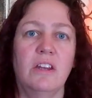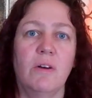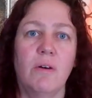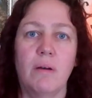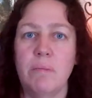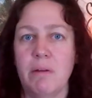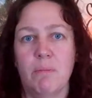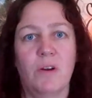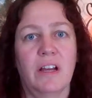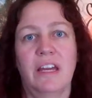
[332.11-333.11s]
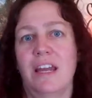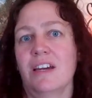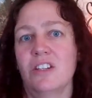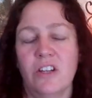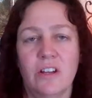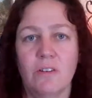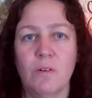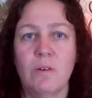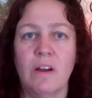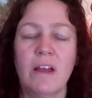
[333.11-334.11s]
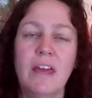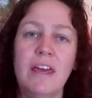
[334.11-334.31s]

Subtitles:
a bit more connection, or